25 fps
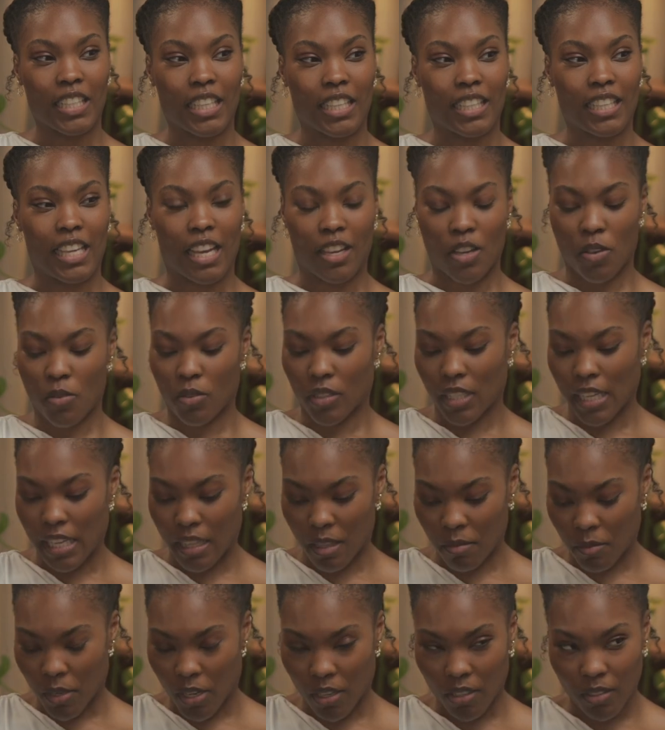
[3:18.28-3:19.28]
Yeah, go on,
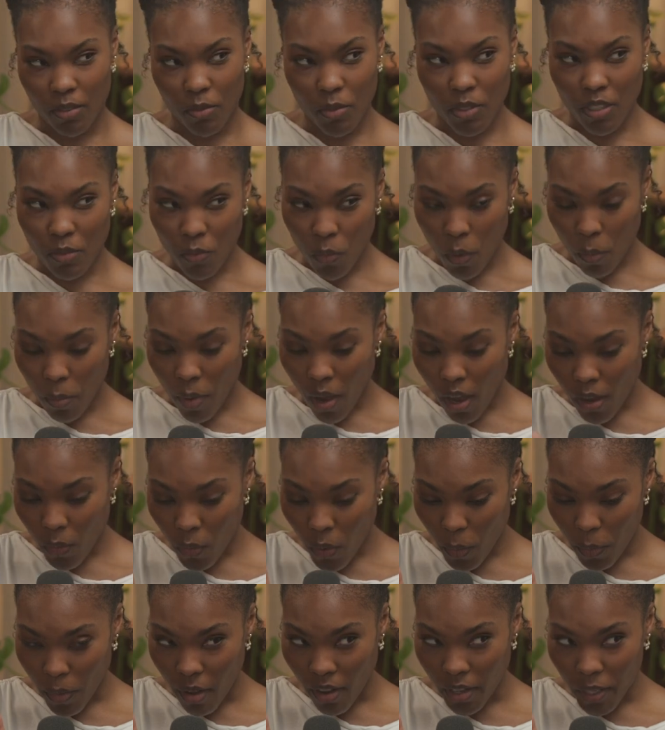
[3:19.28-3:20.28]
let them know. What
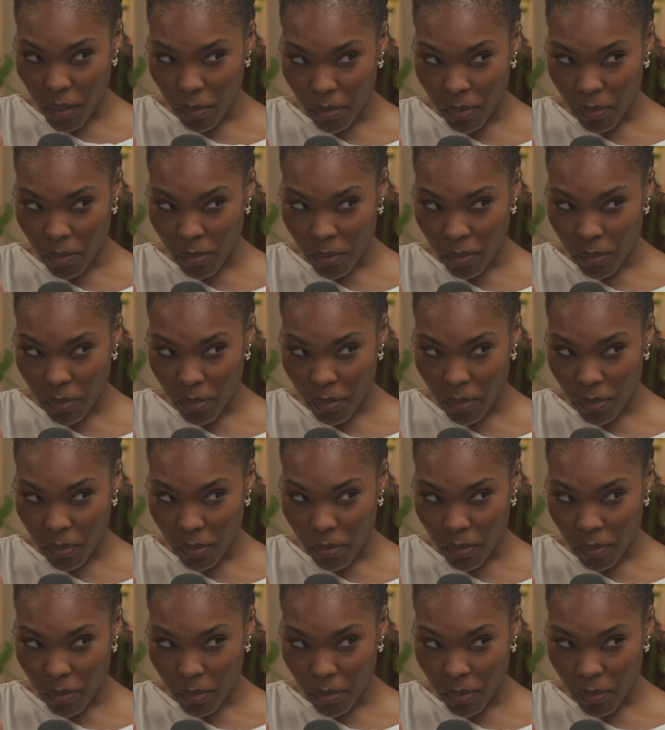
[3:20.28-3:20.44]
part are you